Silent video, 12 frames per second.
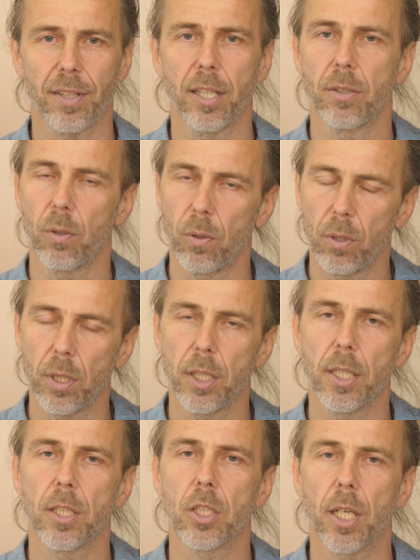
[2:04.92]
and
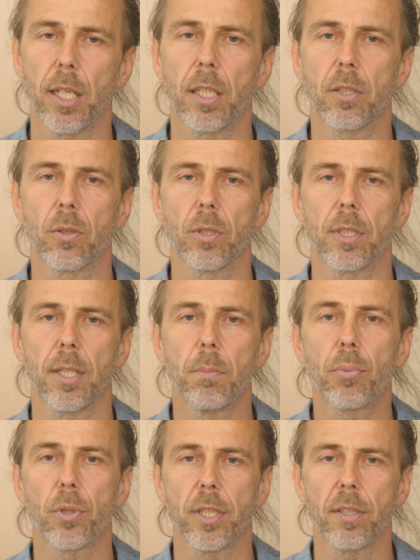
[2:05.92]
early childhood
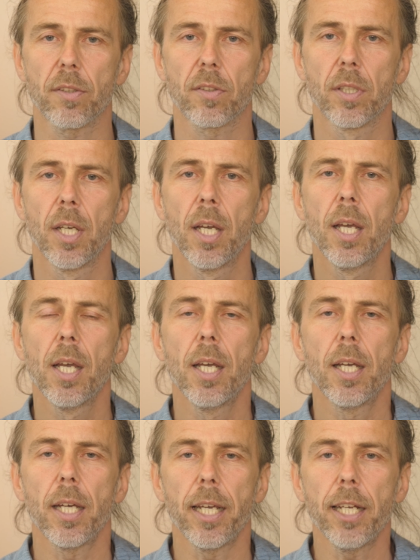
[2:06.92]
imprints
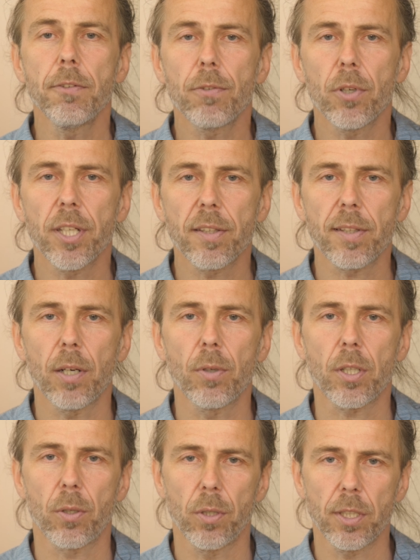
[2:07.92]
influence
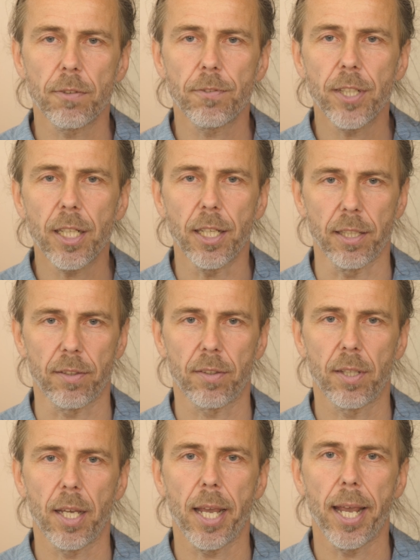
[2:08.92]
our current
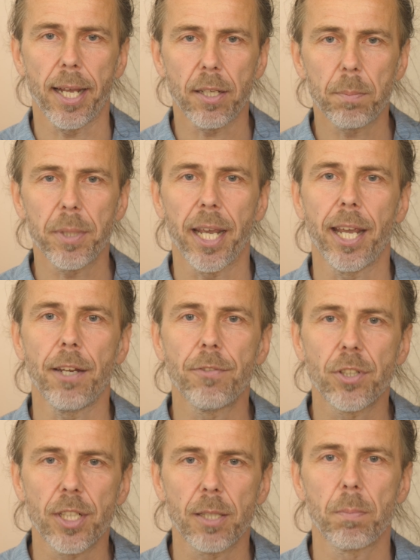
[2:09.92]
feelings and
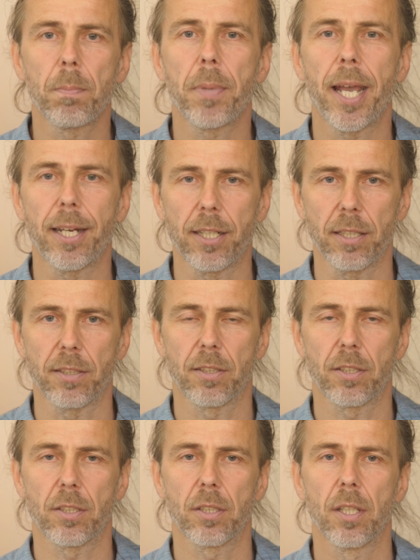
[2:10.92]
behavioral
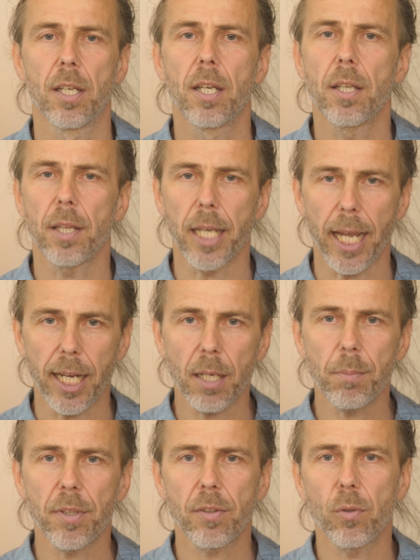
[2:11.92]
patterns. The
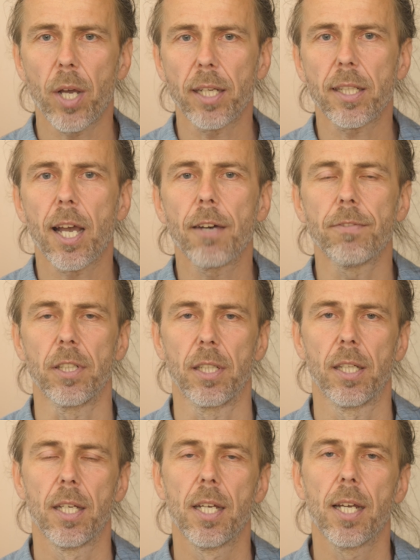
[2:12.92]
aim is to
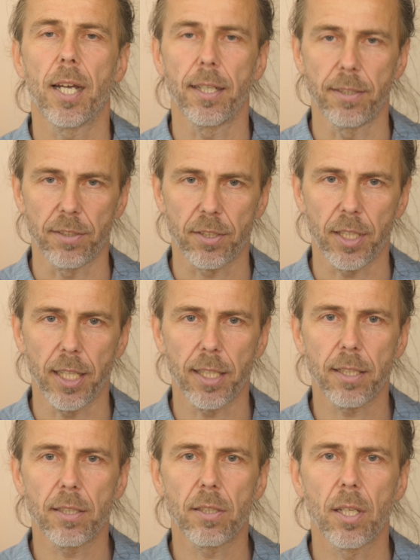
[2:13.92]
uncover,
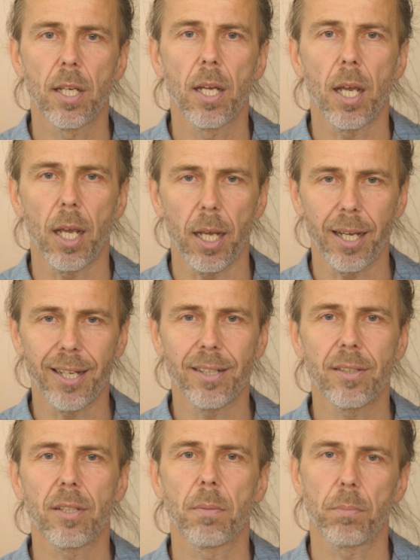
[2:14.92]
understand
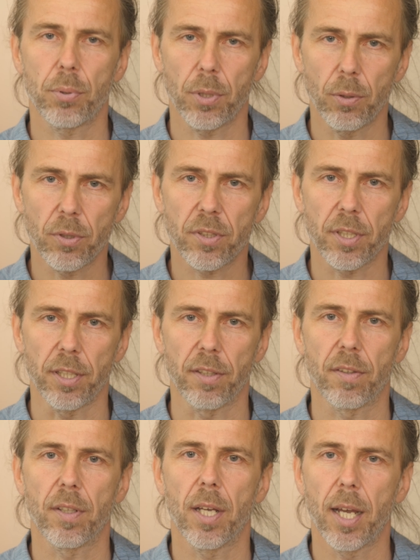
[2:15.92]
and
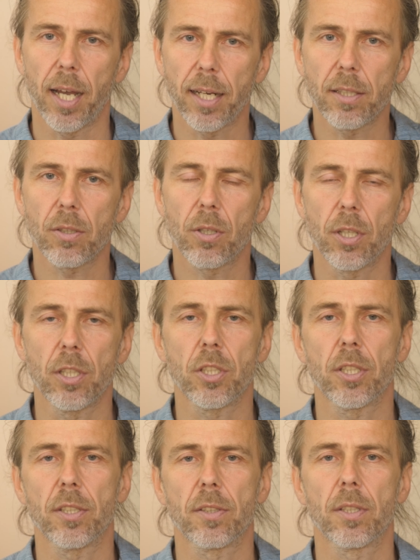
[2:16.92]
process
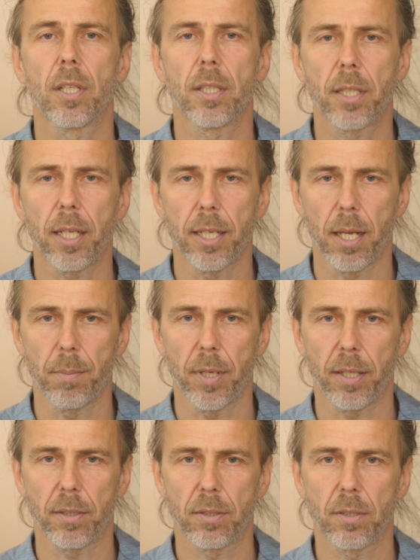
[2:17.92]
unconscious
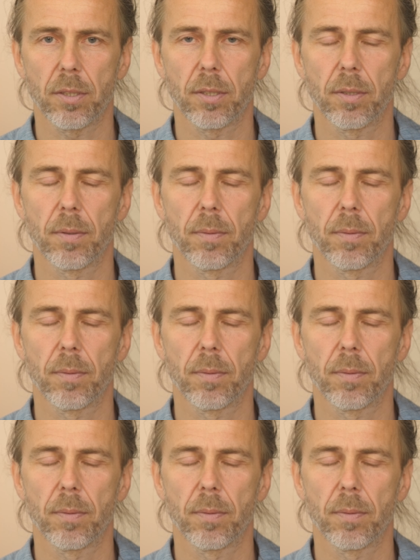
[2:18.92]
dynamics.